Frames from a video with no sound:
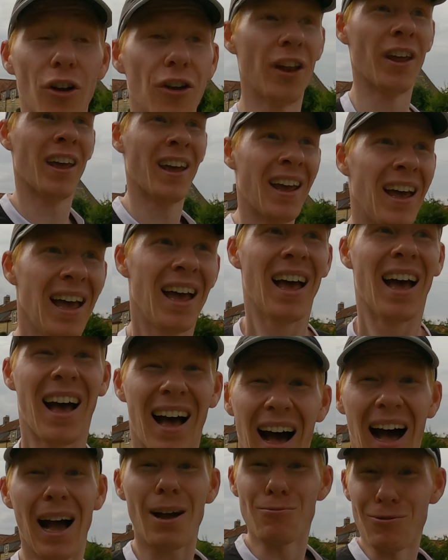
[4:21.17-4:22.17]
on,
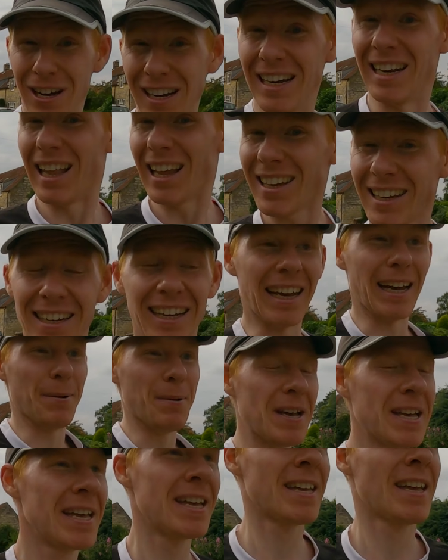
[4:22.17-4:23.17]
I really like
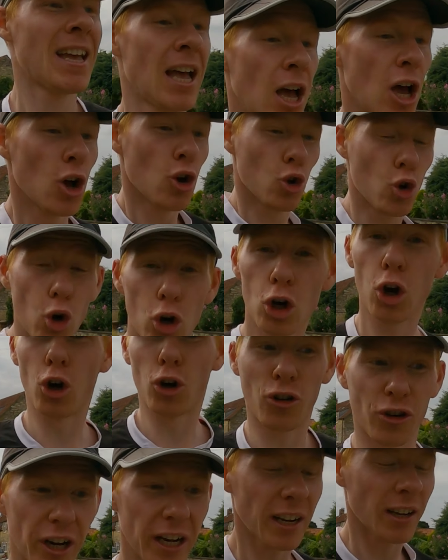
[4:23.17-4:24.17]
it. Good
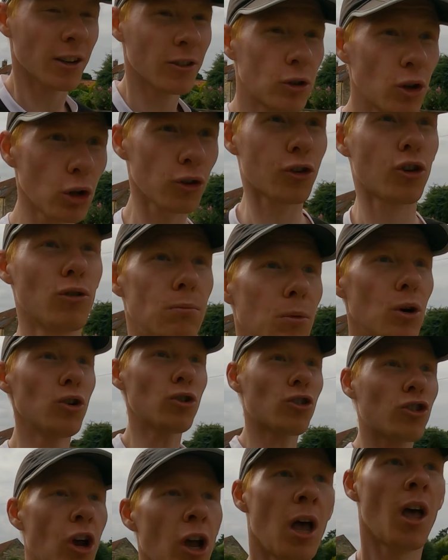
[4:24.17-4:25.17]
cushioning, not too
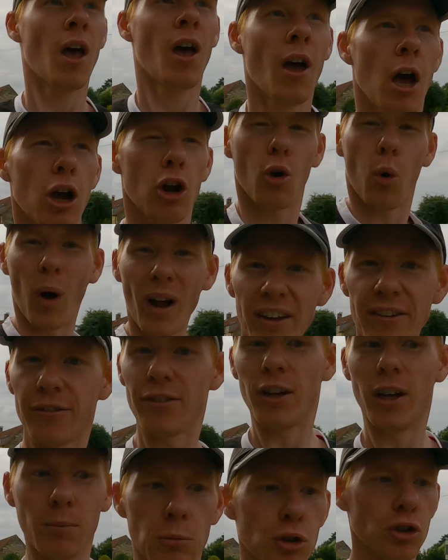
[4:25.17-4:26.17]
much,
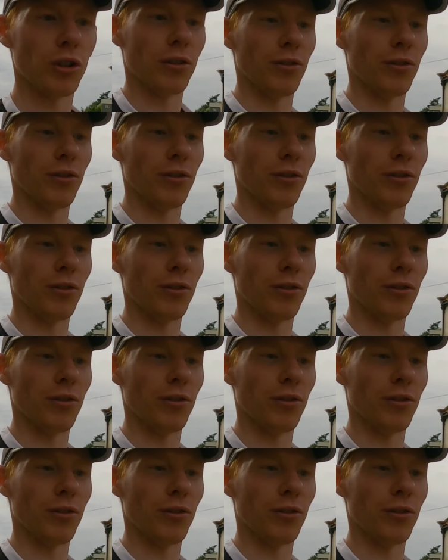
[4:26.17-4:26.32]
quite firm